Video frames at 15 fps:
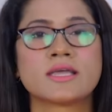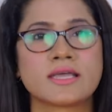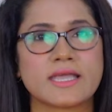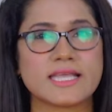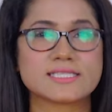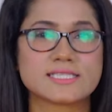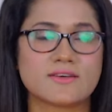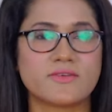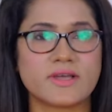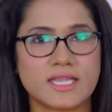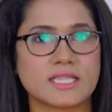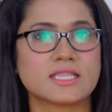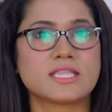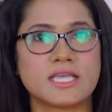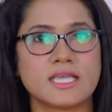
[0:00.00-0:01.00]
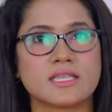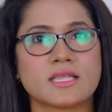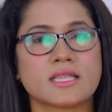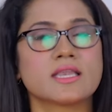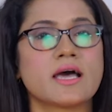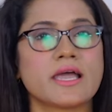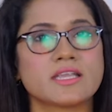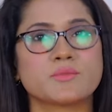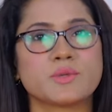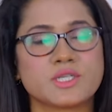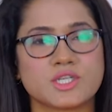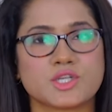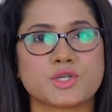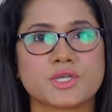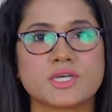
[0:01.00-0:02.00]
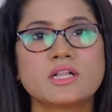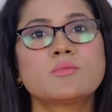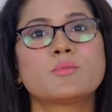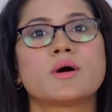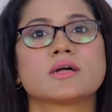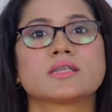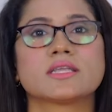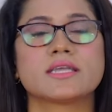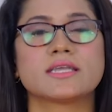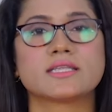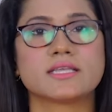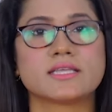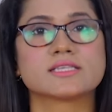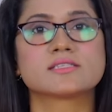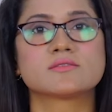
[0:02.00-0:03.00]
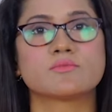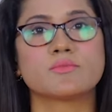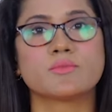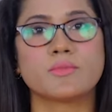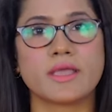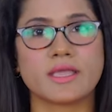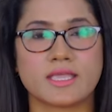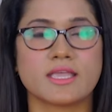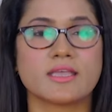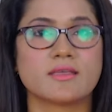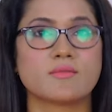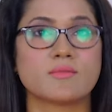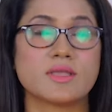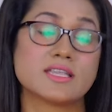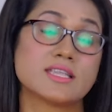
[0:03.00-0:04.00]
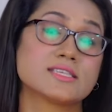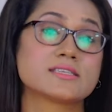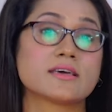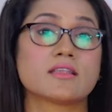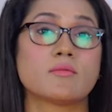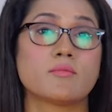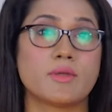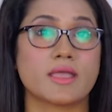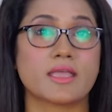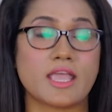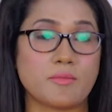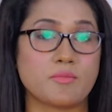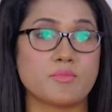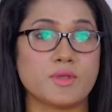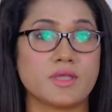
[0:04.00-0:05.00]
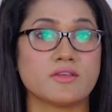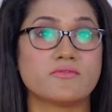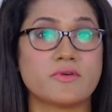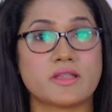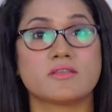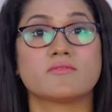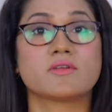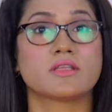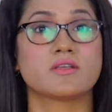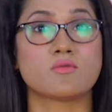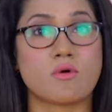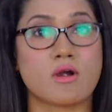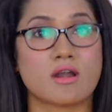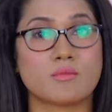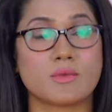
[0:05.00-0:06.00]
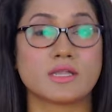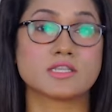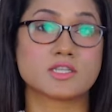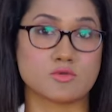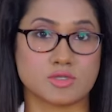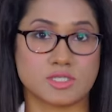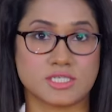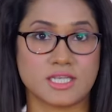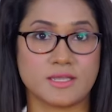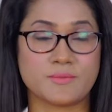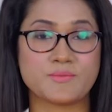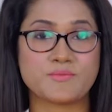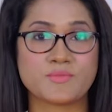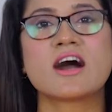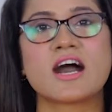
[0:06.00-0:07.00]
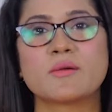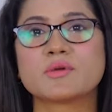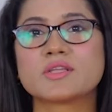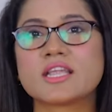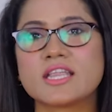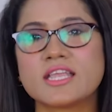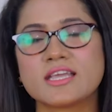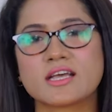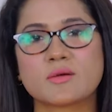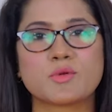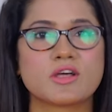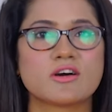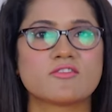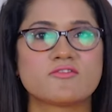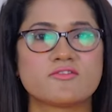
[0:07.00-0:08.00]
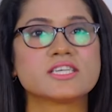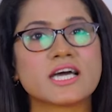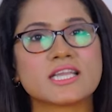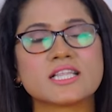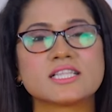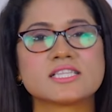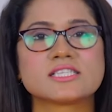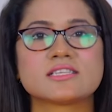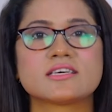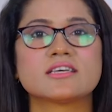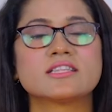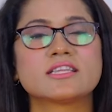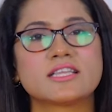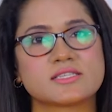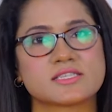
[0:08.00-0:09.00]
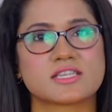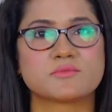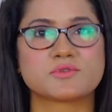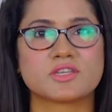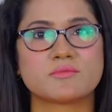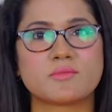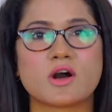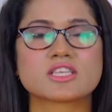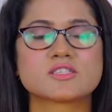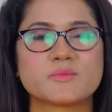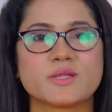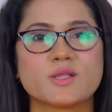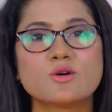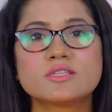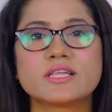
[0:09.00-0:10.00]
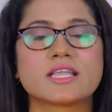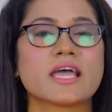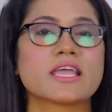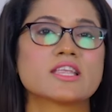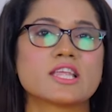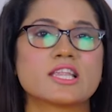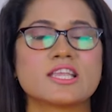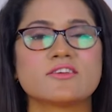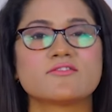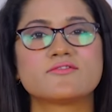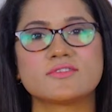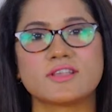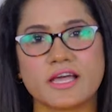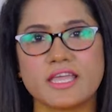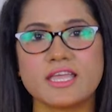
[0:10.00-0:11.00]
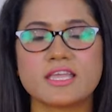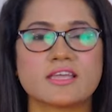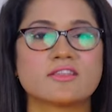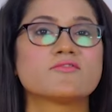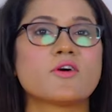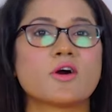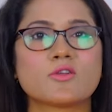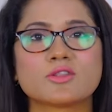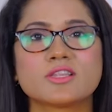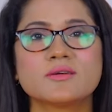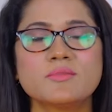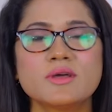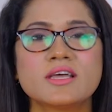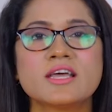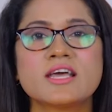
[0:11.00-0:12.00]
it's a very thin and light material, but it is gonna keep me very, very warm and toasty. I'm gonna link a couple of channels in the description box below that I really like and follow them.